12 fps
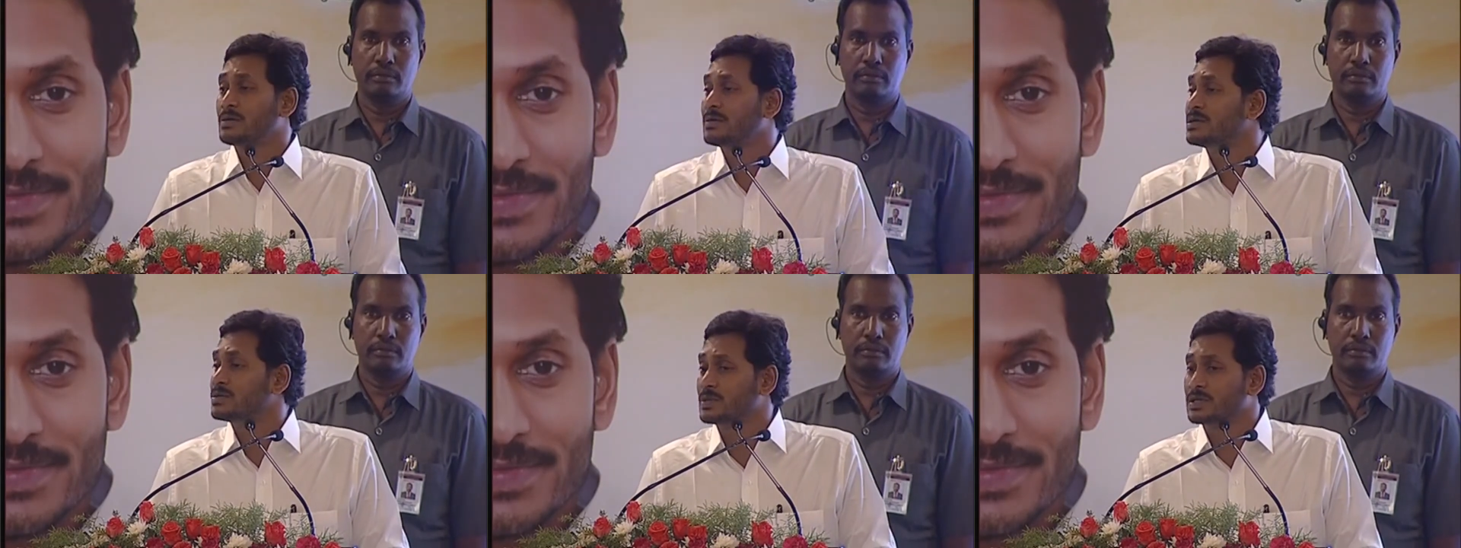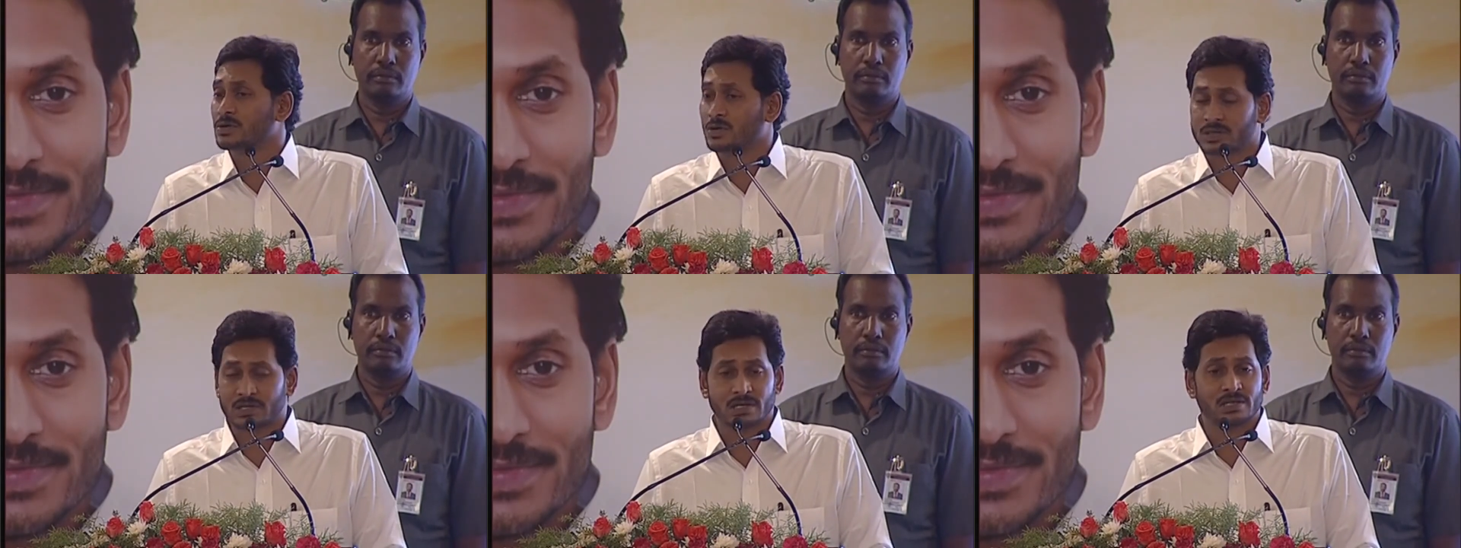Speaker 1: is being
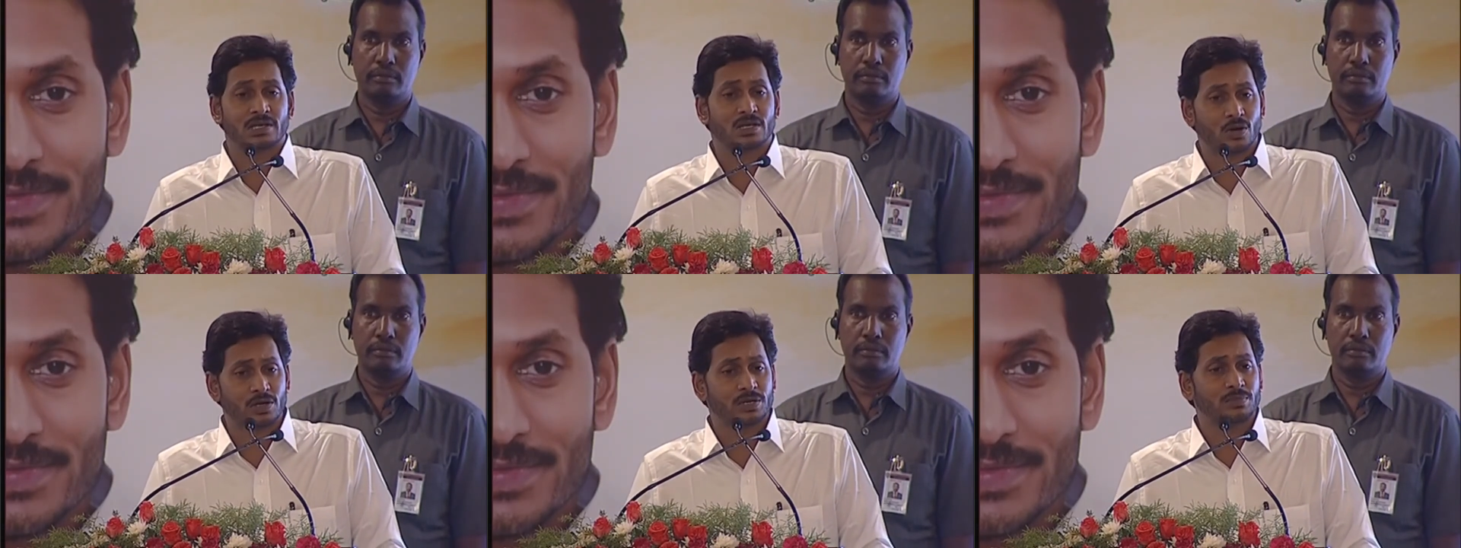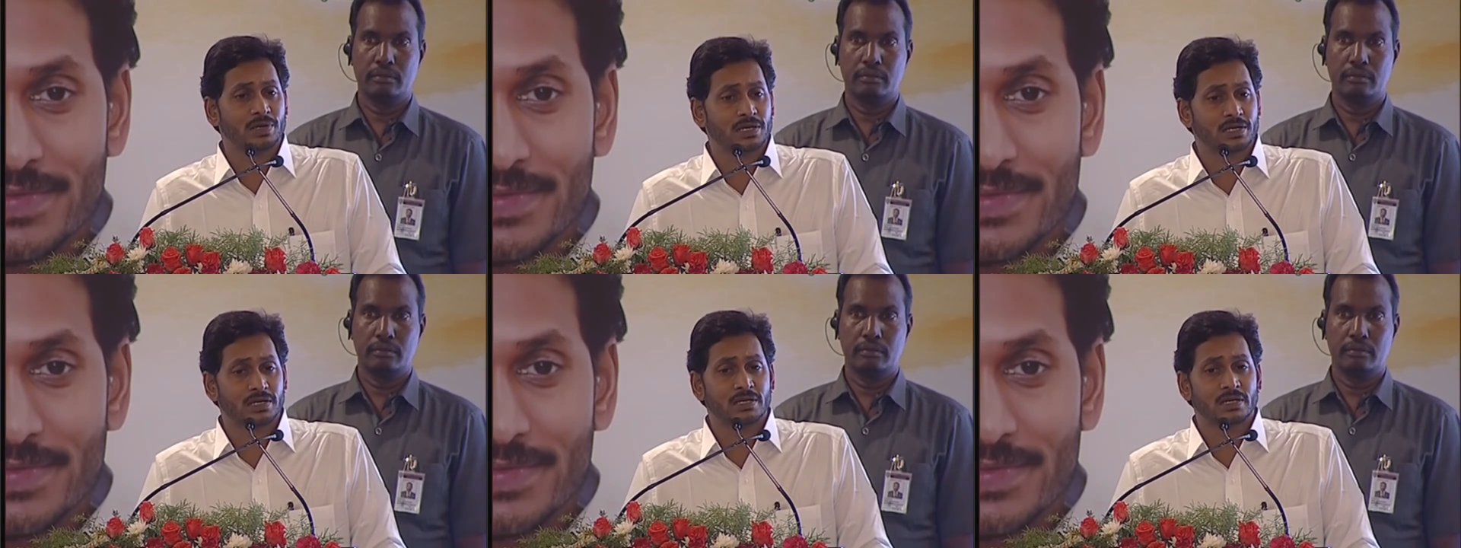seriously
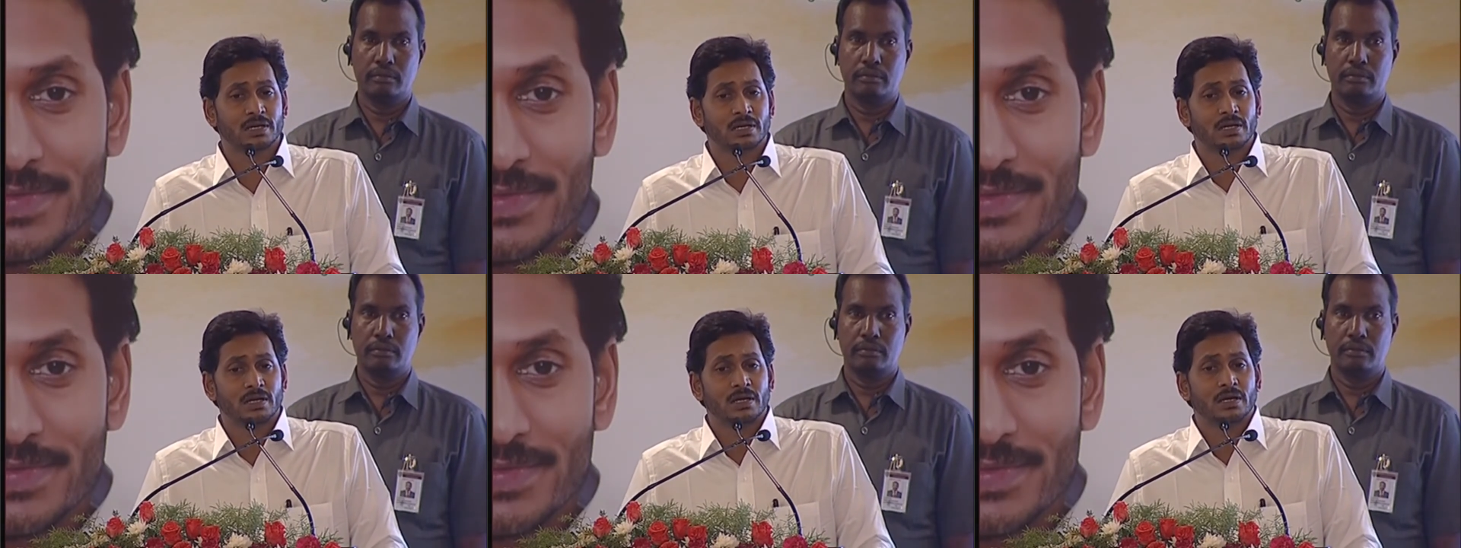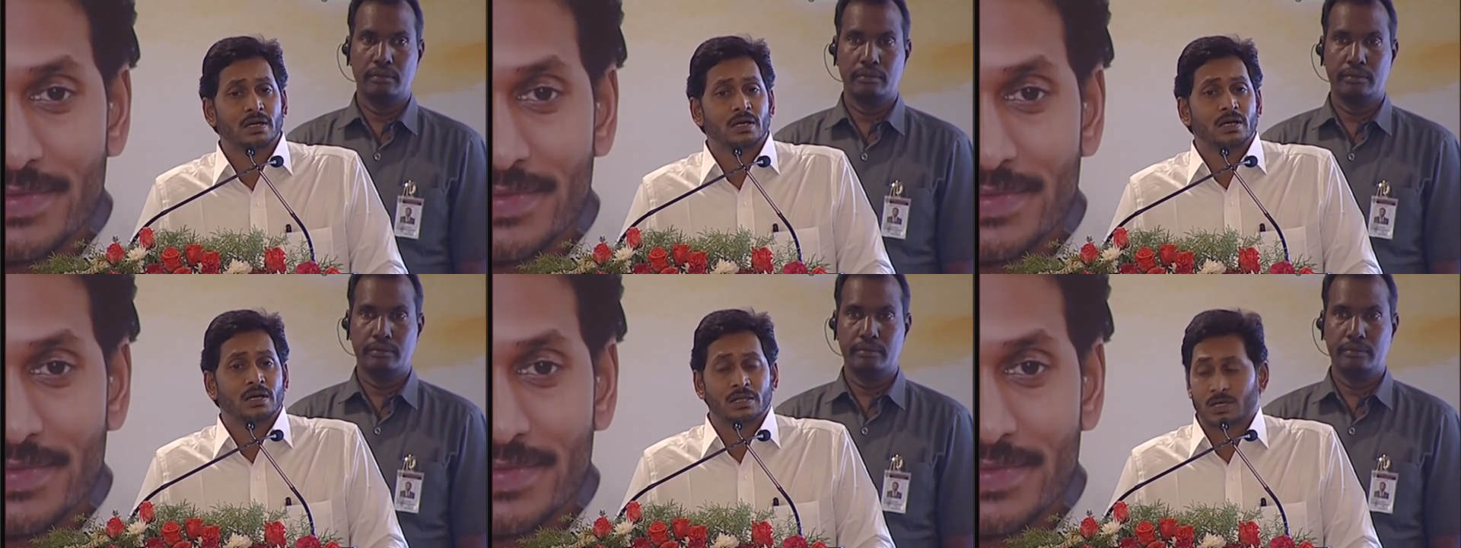contemplated.
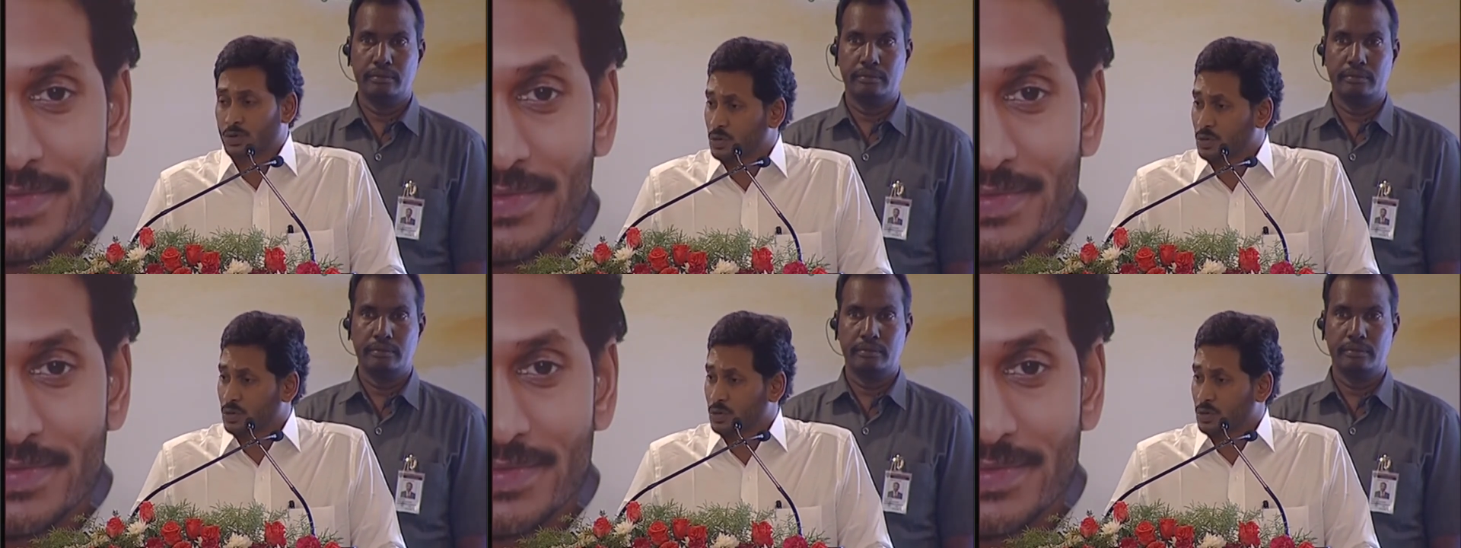That could